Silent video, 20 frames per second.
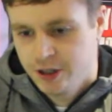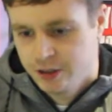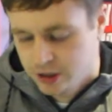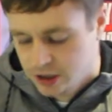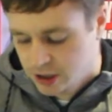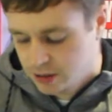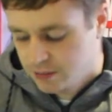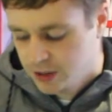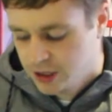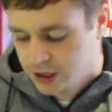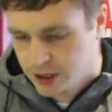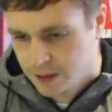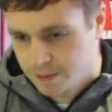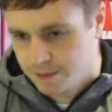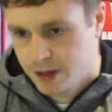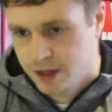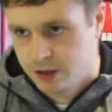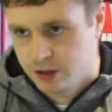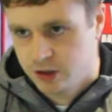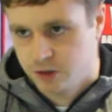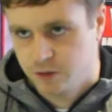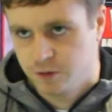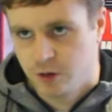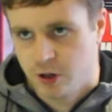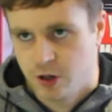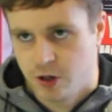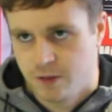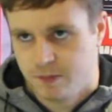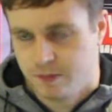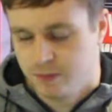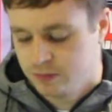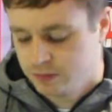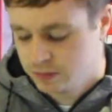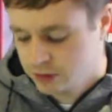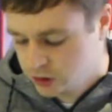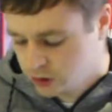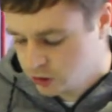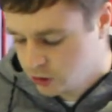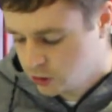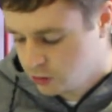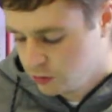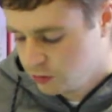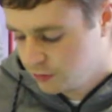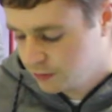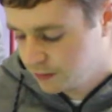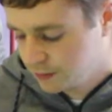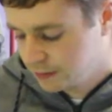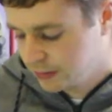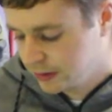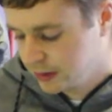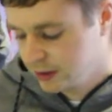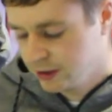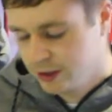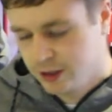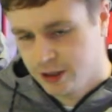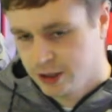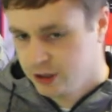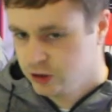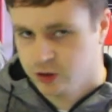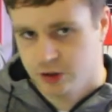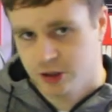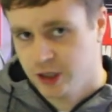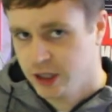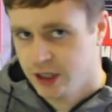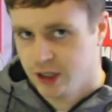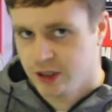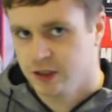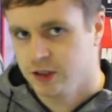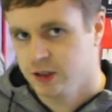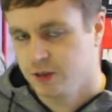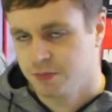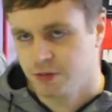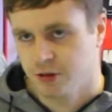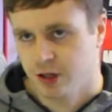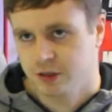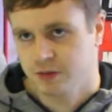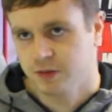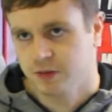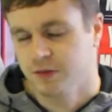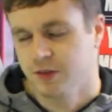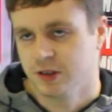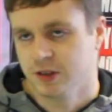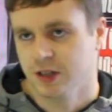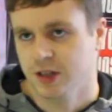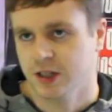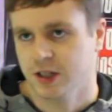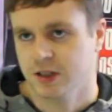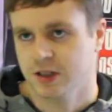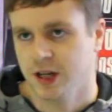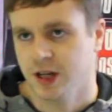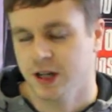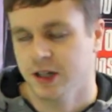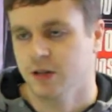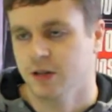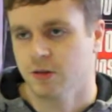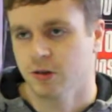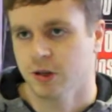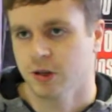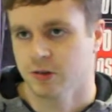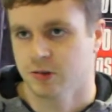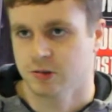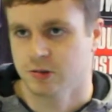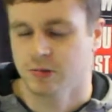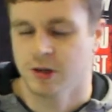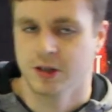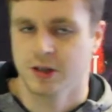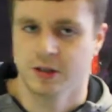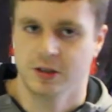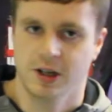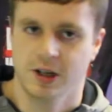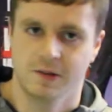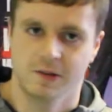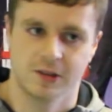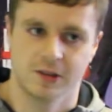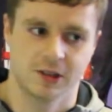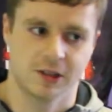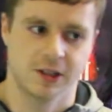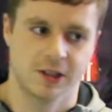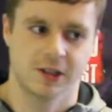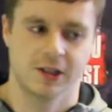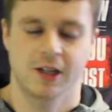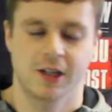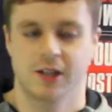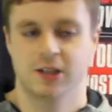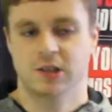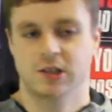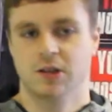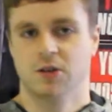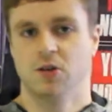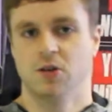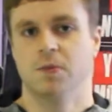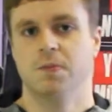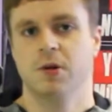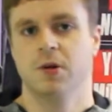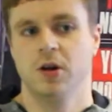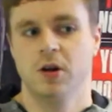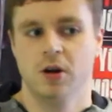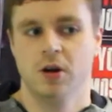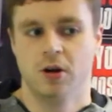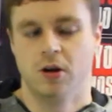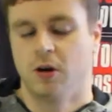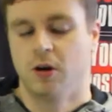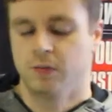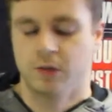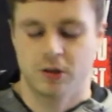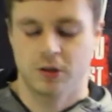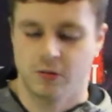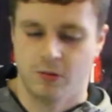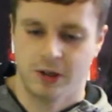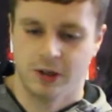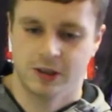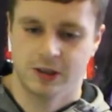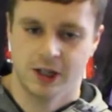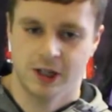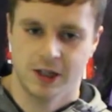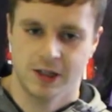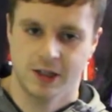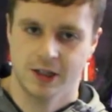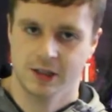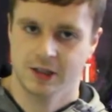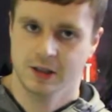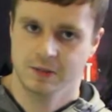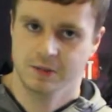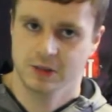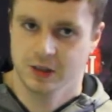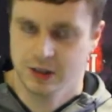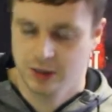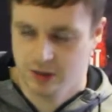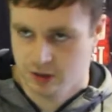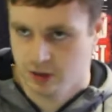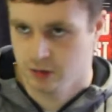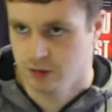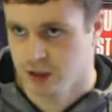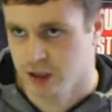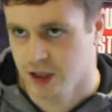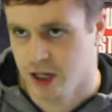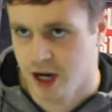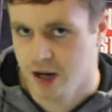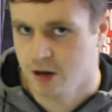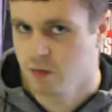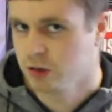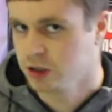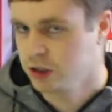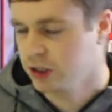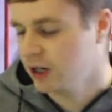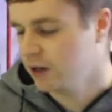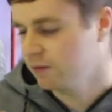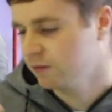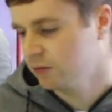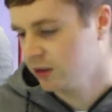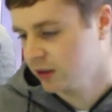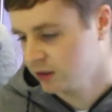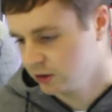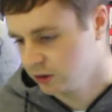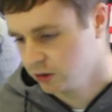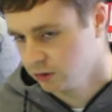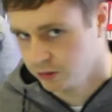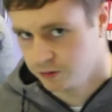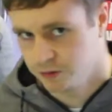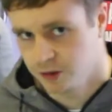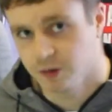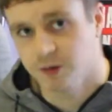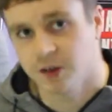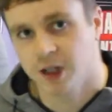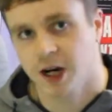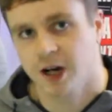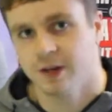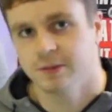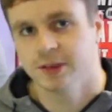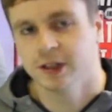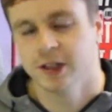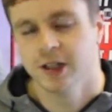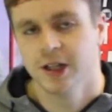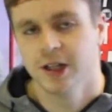That'll make the bench firm, so it's just easy to press with. You can get tight quicker as well. You're not having to like get set up, or I'm not quite tight yet, I have to do it again, which I've had to do a few times.